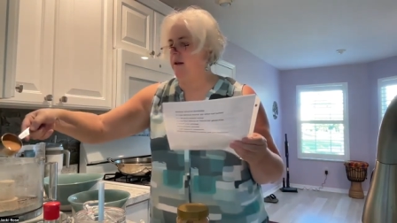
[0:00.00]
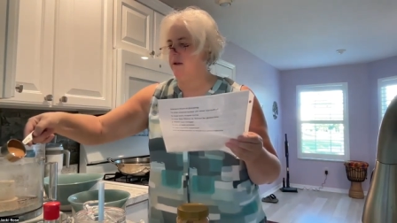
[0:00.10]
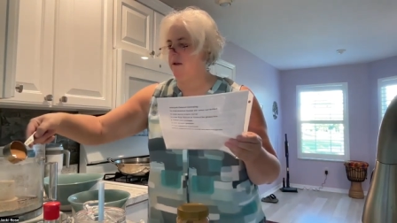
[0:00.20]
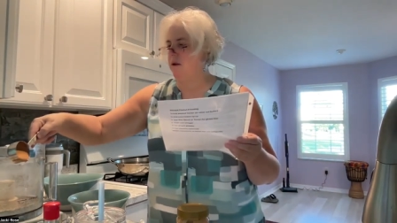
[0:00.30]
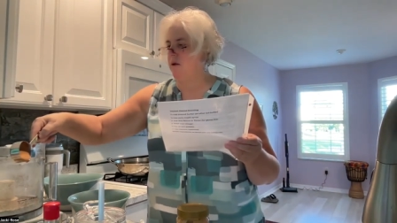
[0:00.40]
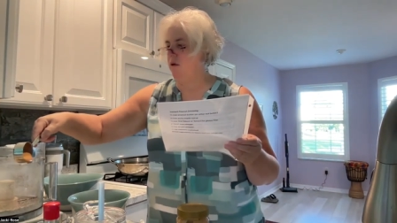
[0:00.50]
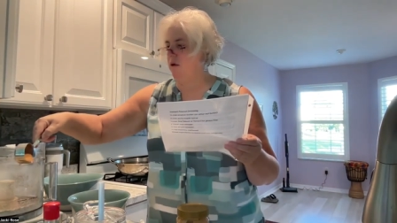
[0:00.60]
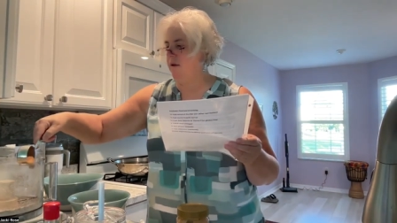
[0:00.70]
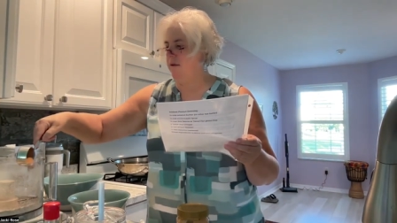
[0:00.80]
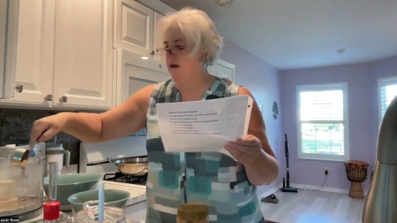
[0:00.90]
This is
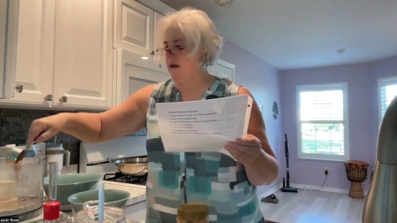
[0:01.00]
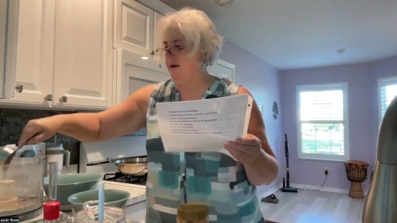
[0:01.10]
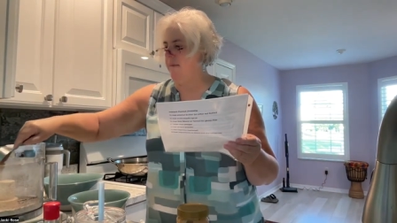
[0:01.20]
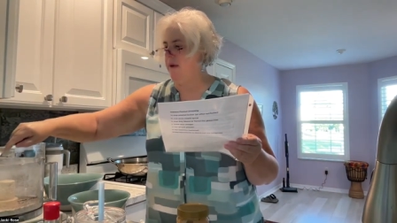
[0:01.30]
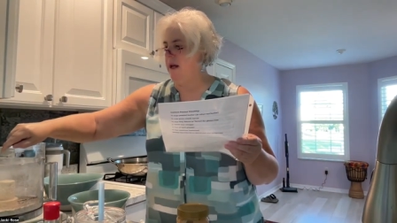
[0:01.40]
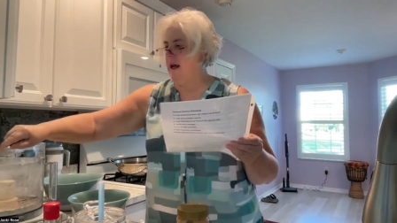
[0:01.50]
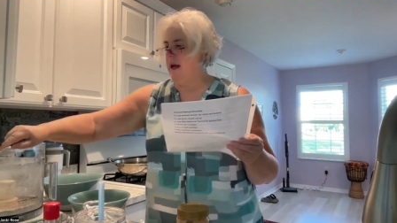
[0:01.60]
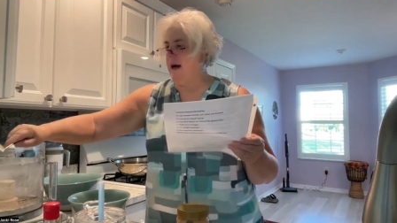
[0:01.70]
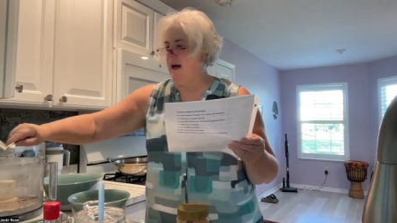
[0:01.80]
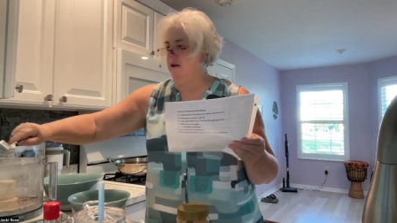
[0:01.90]
1/4 cup.
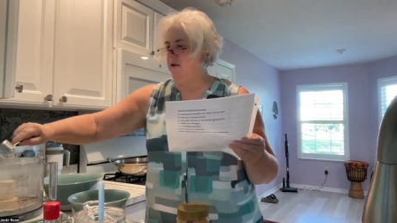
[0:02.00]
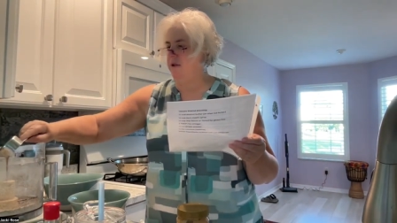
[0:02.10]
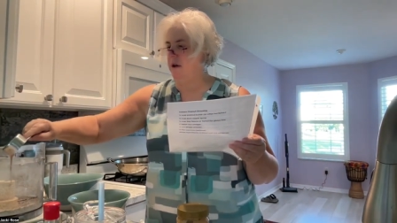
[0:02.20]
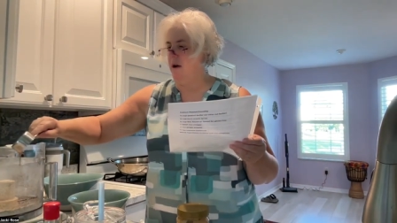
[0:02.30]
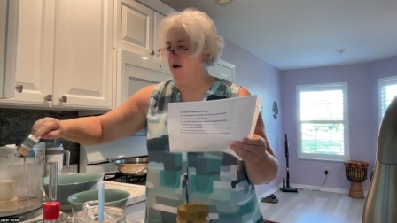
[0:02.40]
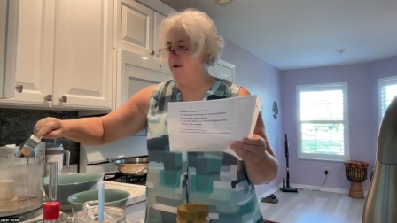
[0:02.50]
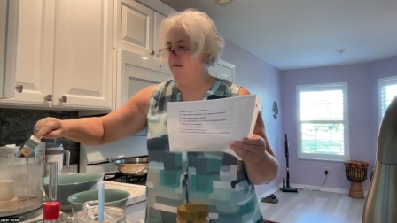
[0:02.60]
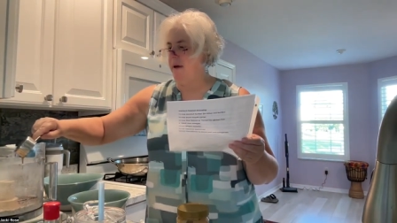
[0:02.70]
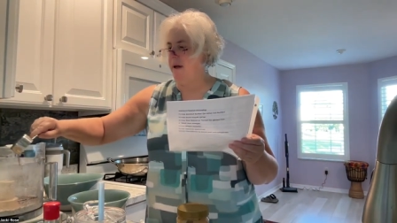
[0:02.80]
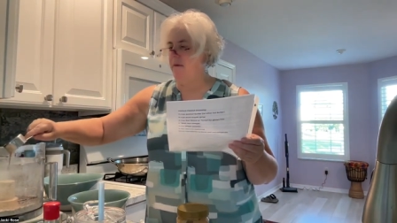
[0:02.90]
I used
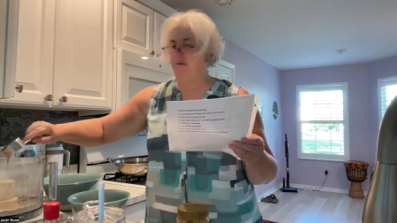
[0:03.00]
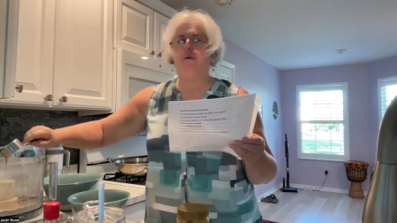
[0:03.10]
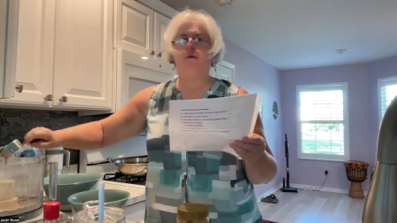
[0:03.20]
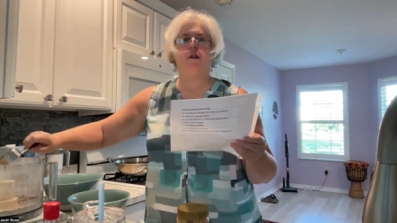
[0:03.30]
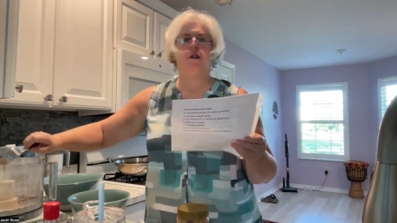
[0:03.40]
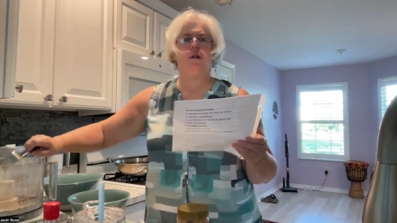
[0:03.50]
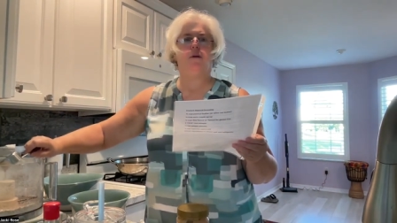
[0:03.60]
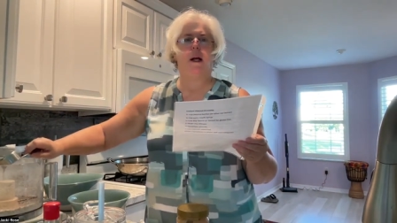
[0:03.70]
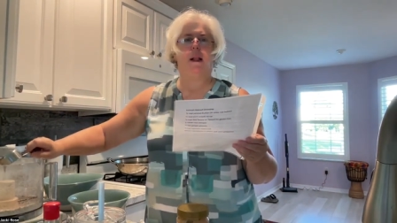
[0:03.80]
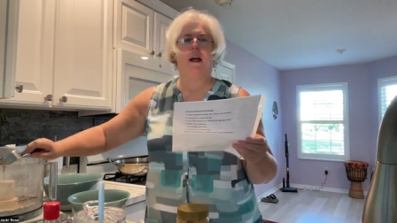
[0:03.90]
almond butter before
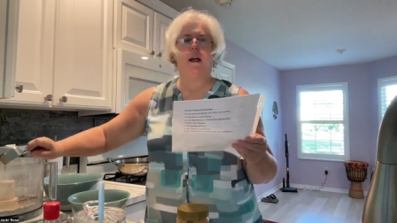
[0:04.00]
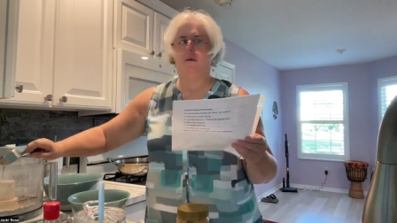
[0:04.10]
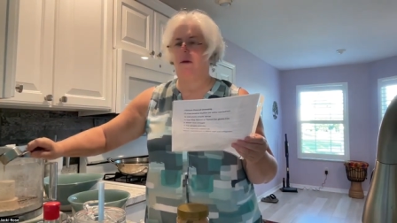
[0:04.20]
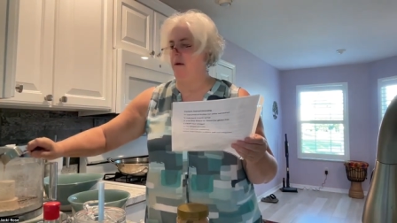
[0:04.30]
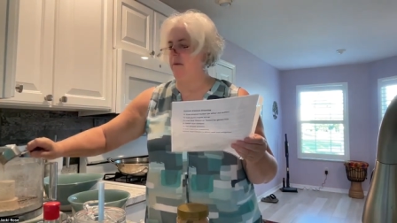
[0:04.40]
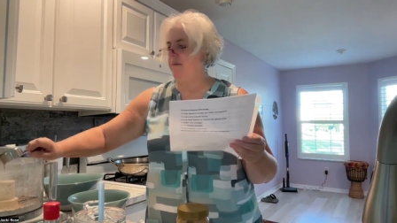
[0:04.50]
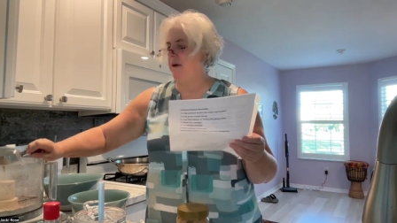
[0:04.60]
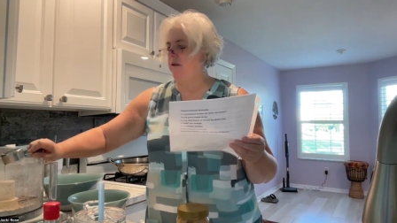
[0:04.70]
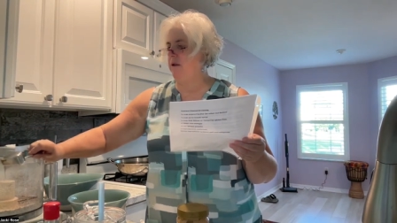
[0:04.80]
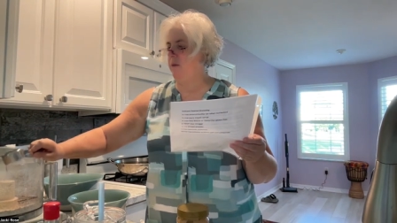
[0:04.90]
too, and I like it with almond
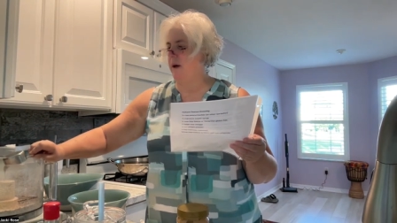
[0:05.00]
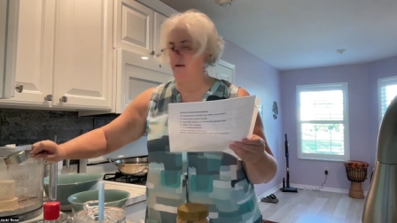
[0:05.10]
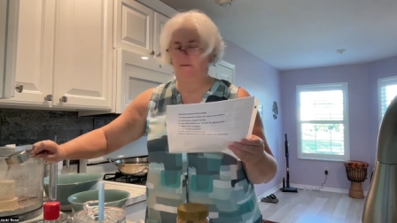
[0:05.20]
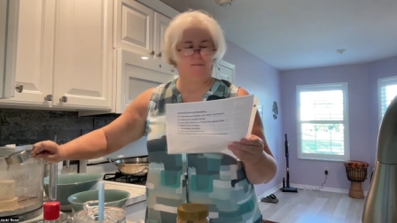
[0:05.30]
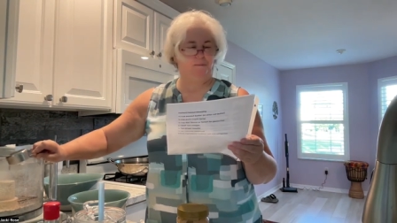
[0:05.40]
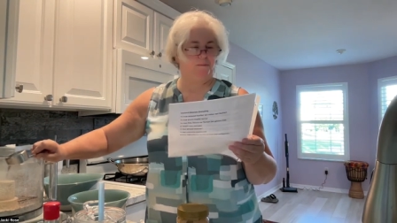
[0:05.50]
butter as well.